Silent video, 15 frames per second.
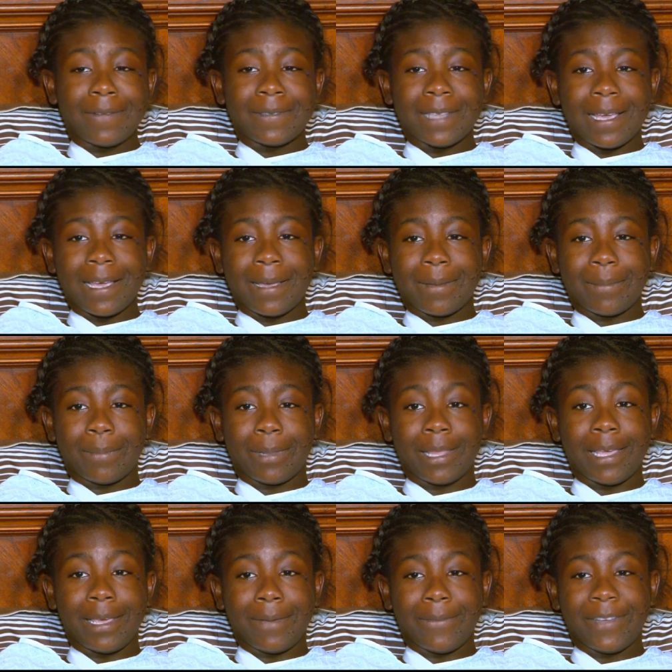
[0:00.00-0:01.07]
halftime
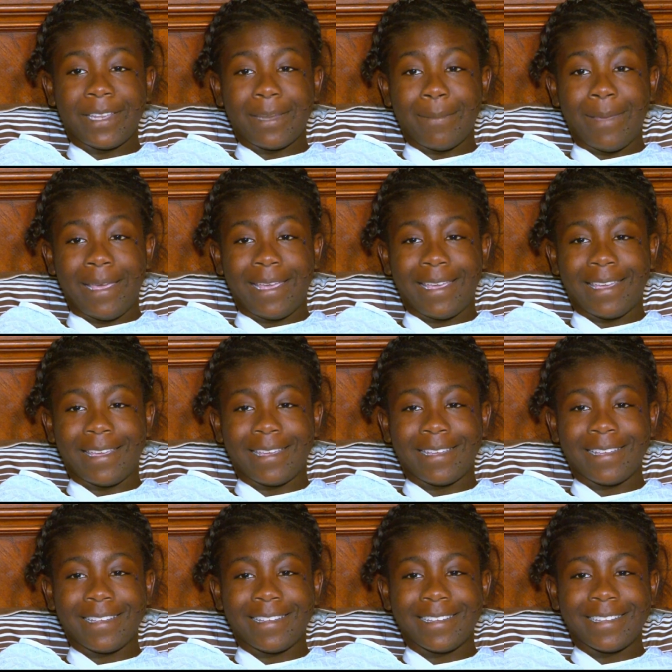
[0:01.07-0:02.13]
playing with the band.
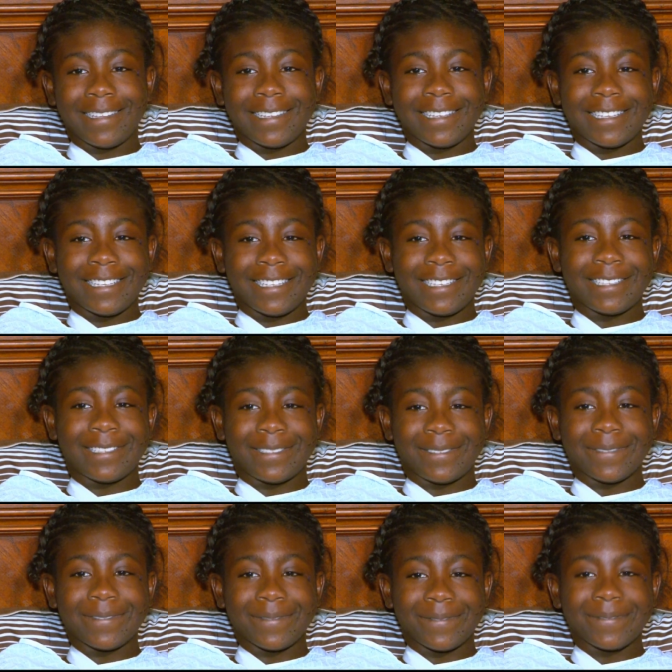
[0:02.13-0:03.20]
It's
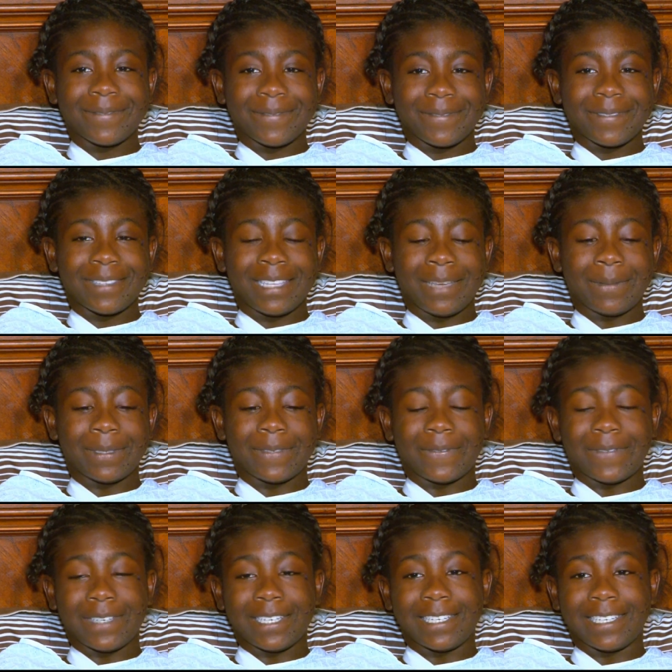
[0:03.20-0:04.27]
it was
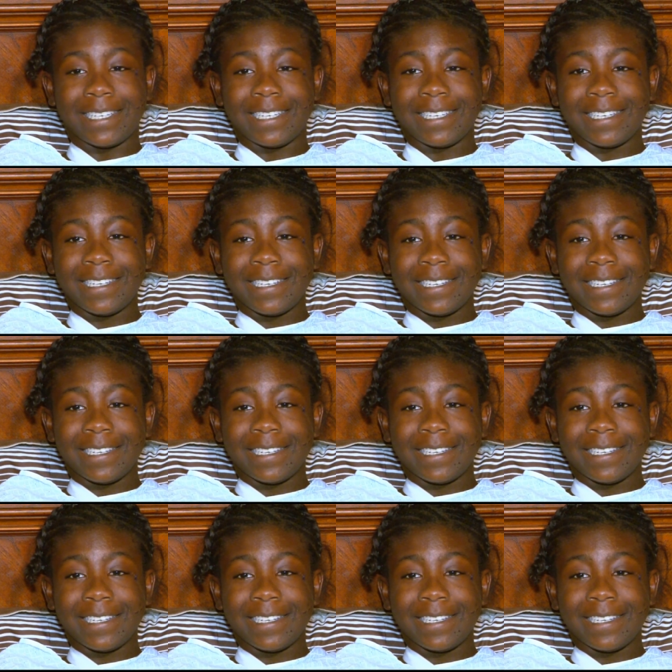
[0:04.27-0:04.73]
fun.